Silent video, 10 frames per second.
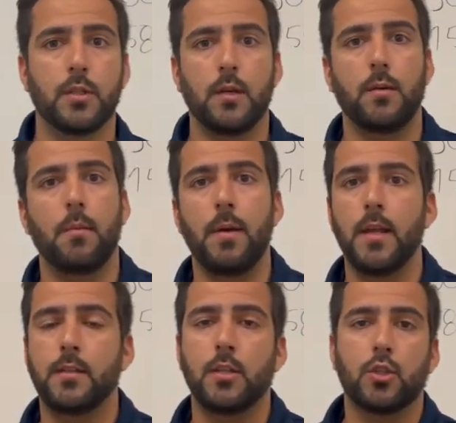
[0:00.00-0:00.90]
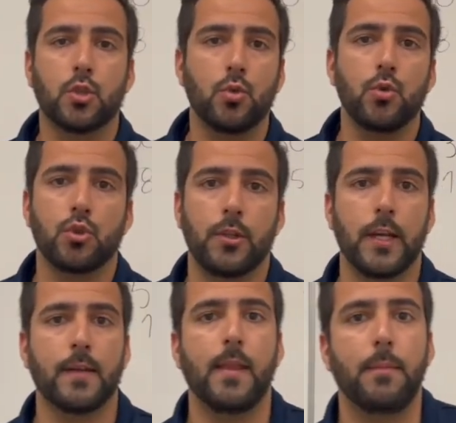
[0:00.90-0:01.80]
amazing schools on the
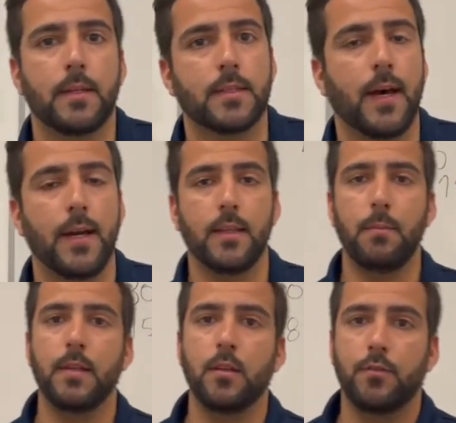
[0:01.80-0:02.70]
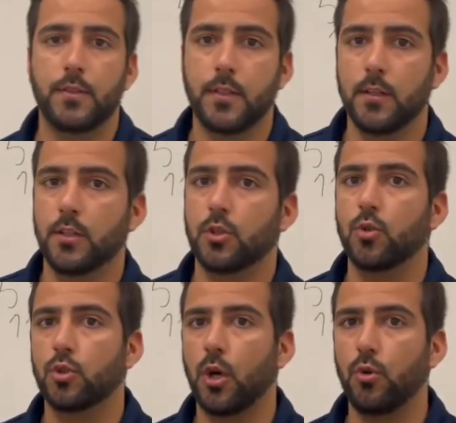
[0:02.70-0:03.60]
academic side, amazing facilities,
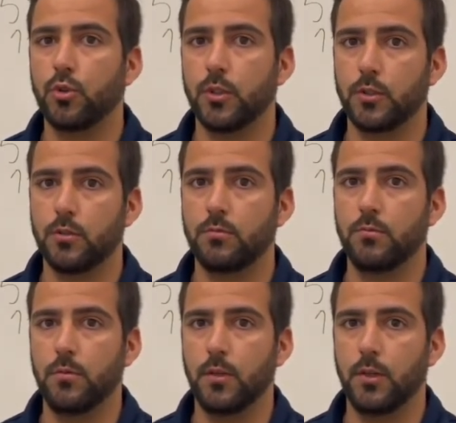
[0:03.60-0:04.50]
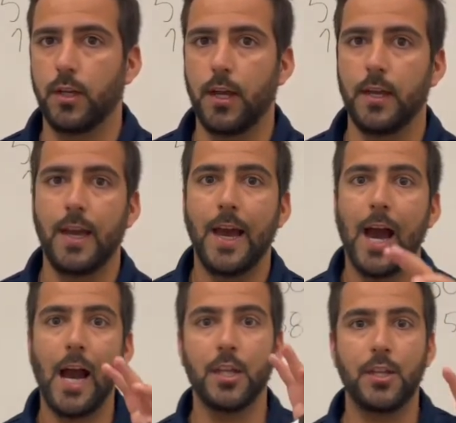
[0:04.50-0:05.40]
good coaches, okay,
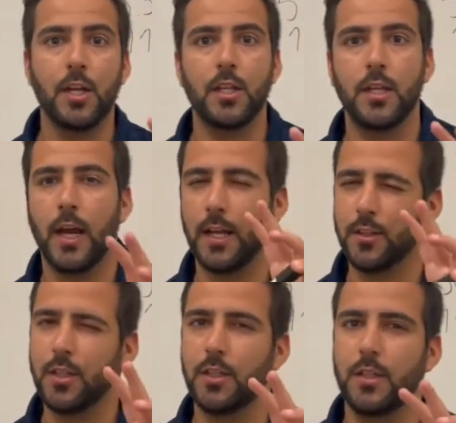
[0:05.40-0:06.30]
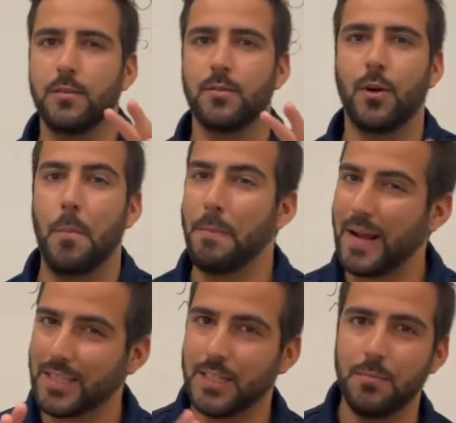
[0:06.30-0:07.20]
ideally or
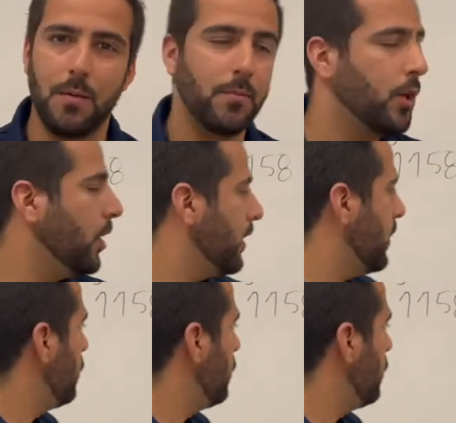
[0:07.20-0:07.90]
maximum, you're